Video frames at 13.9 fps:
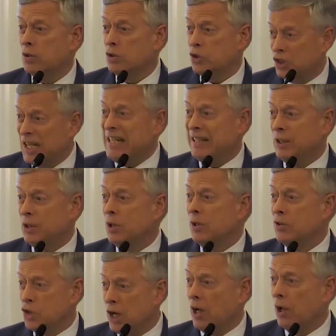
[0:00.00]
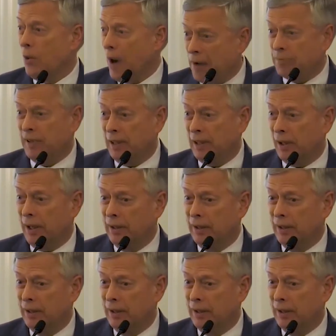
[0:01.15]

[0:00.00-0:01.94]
seated geographically.